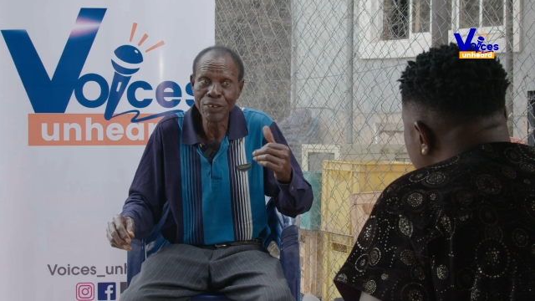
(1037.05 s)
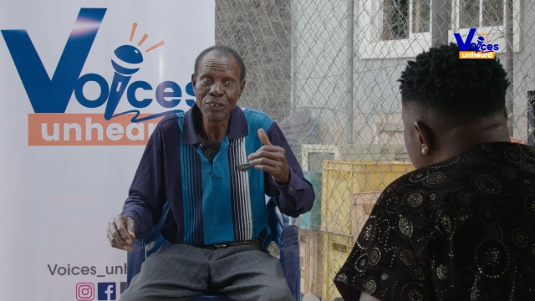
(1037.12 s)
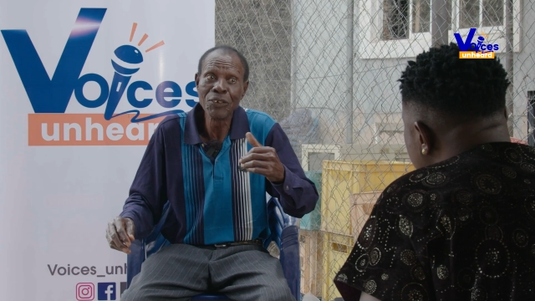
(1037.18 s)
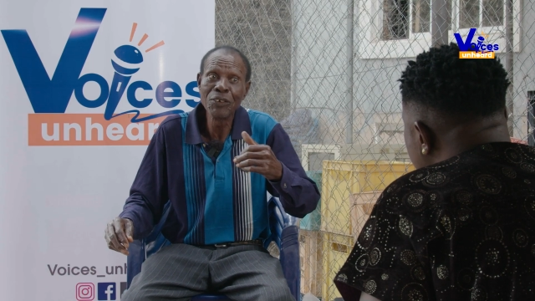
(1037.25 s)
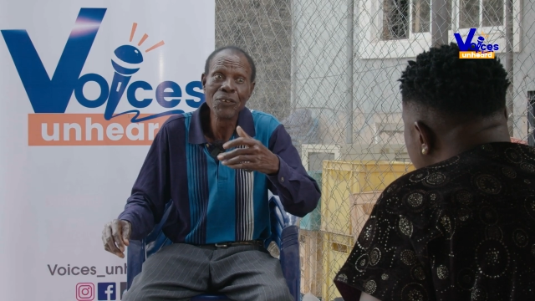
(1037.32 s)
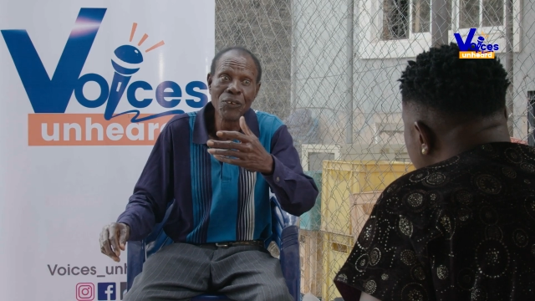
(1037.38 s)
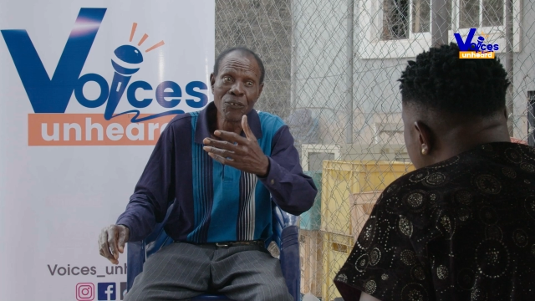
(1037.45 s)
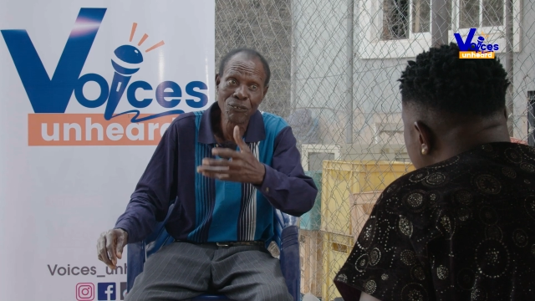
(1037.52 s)
We
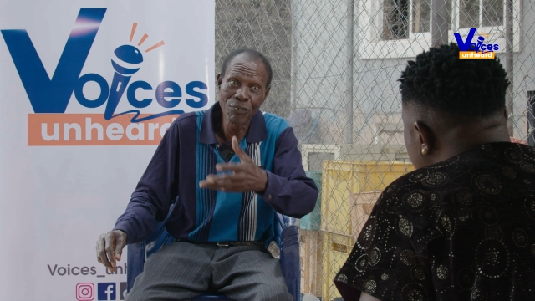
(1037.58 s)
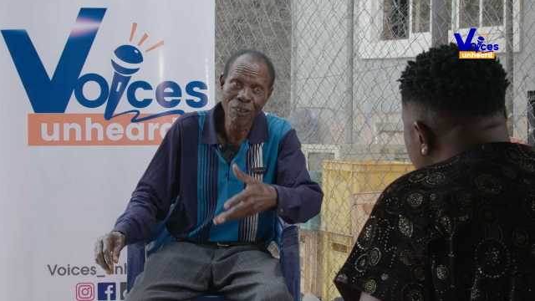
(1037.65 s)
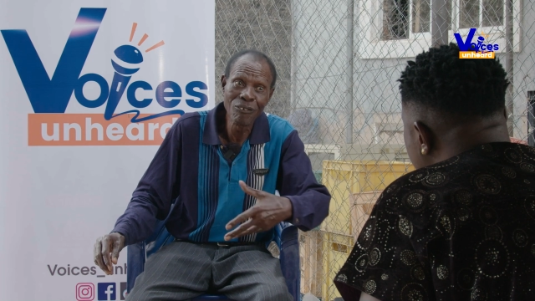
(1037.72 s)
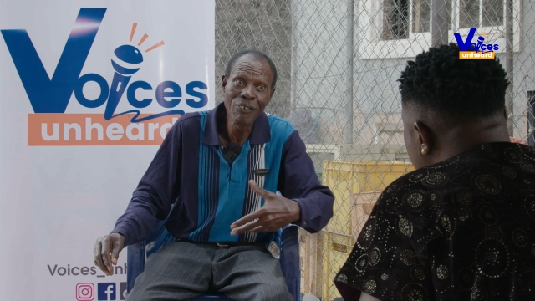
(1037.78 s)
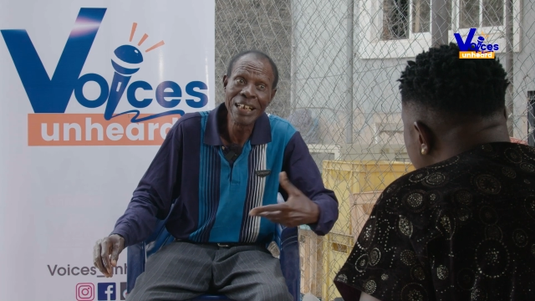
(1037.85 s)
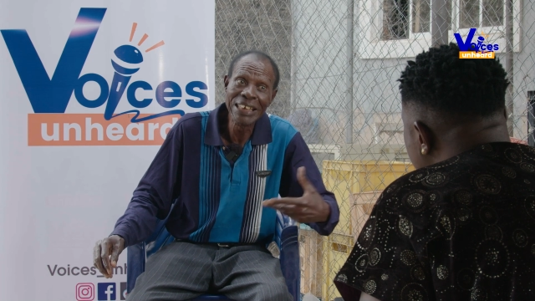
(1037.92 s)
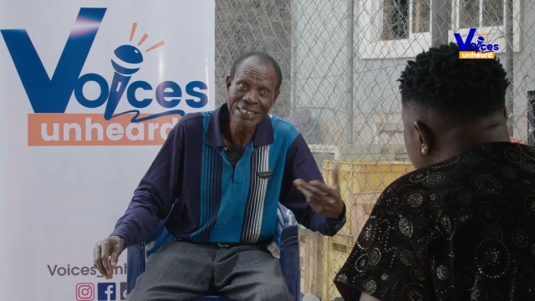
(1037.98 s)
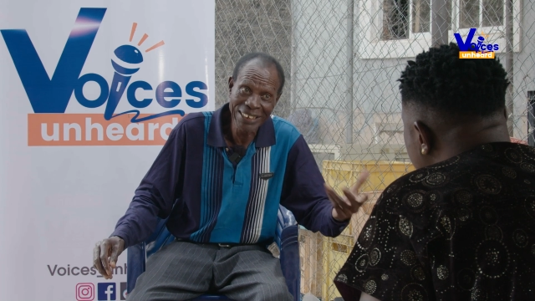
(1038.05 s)
don't know from
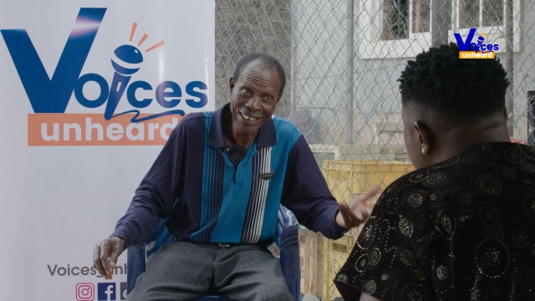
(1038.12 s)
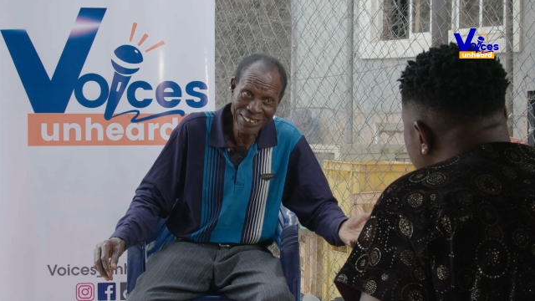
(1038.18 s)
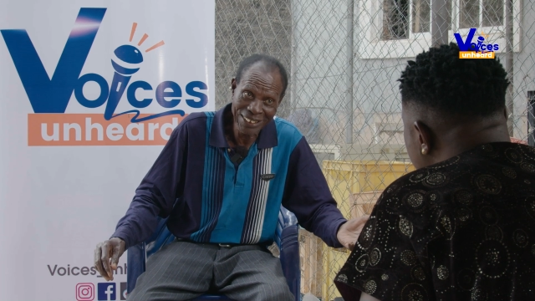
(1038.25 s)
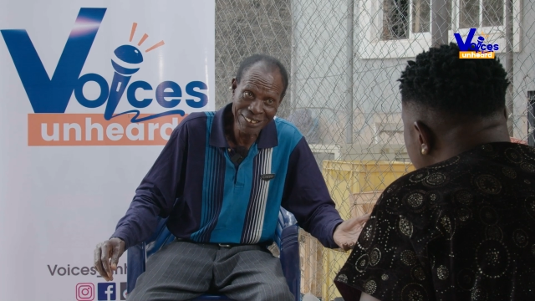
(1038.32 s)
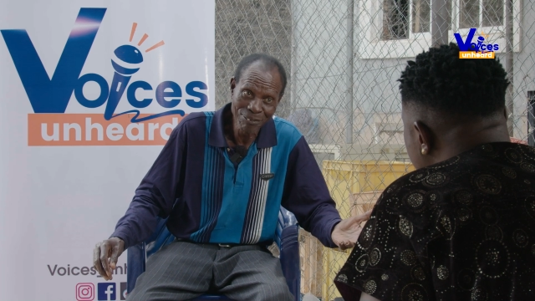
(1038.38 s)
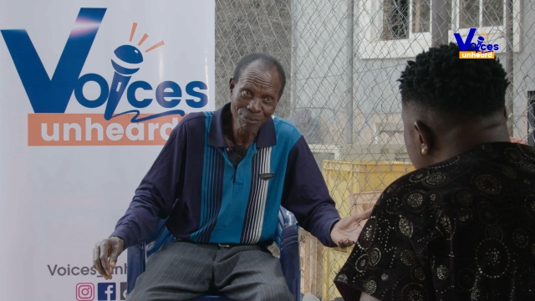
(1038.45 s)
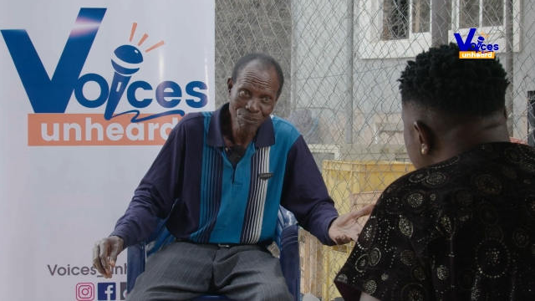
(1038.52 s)
where he's getting.